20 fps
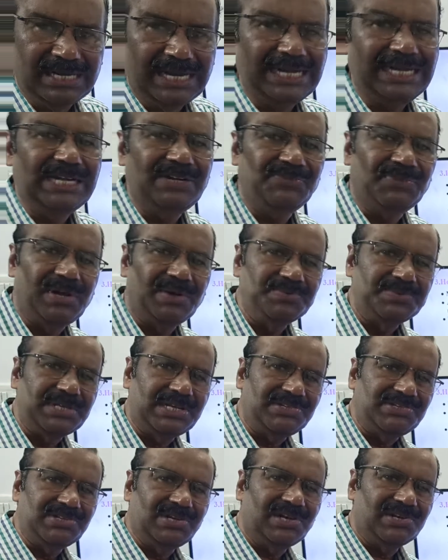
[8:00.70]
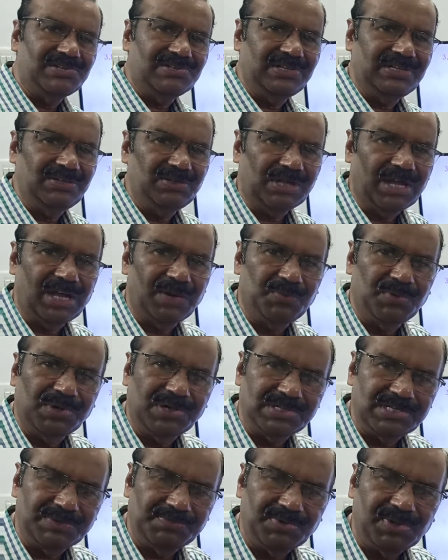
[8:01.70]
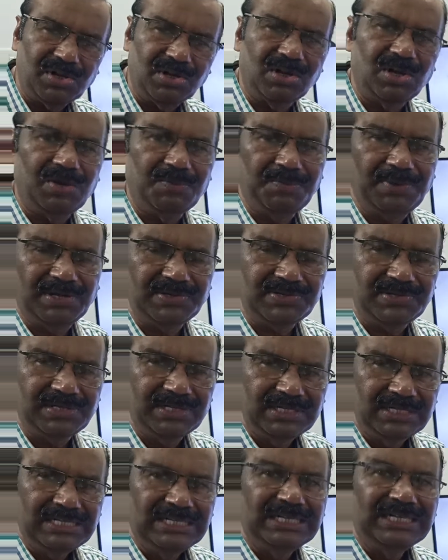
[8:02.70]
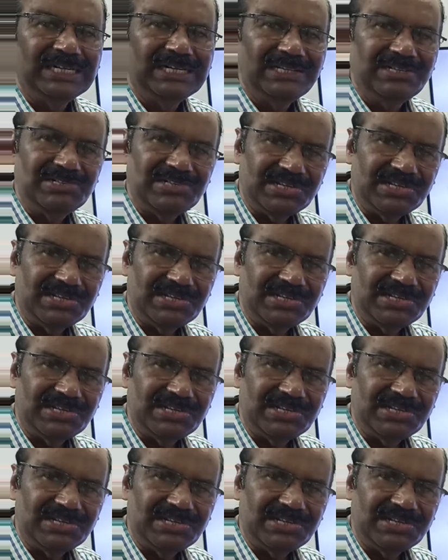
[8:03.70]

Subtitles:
and it forms HRC, hormone receptor complex. This